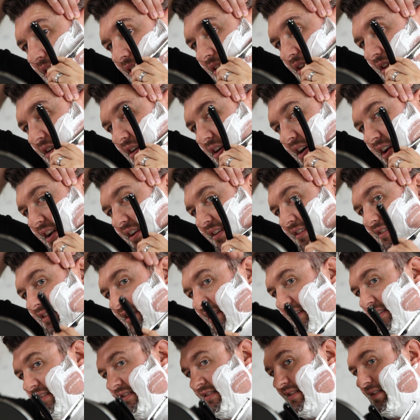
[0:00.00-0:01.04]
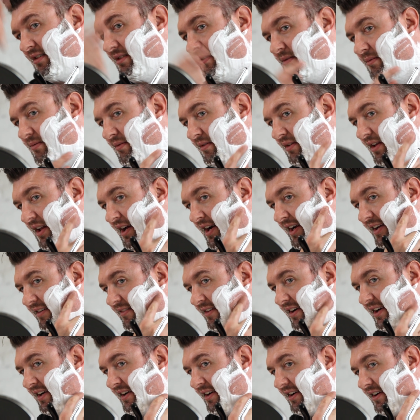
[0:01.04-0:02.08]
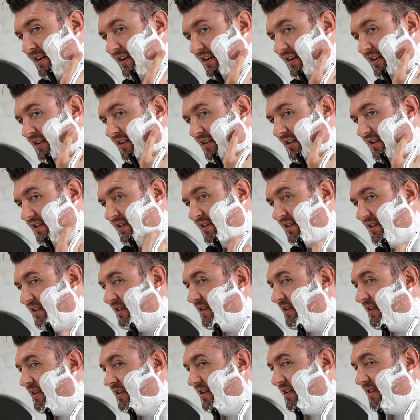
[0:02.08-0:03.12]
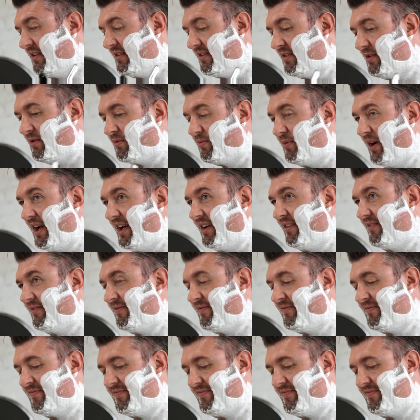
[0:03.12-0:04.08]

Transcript: you can kind of see this little line right here, little red.